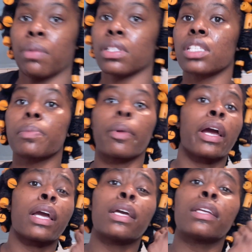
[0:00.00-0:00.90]
I was
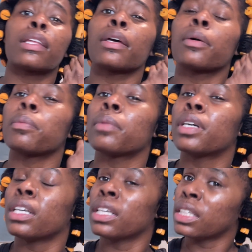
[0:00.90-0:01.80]
spraying them
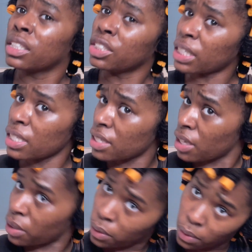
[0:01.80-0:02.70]
just
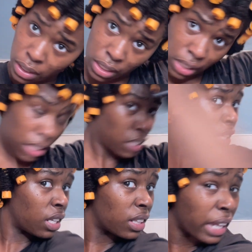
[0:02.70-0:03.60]
so
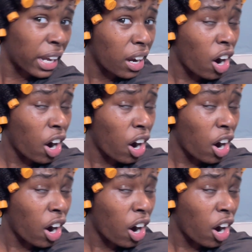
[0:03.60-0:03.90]
they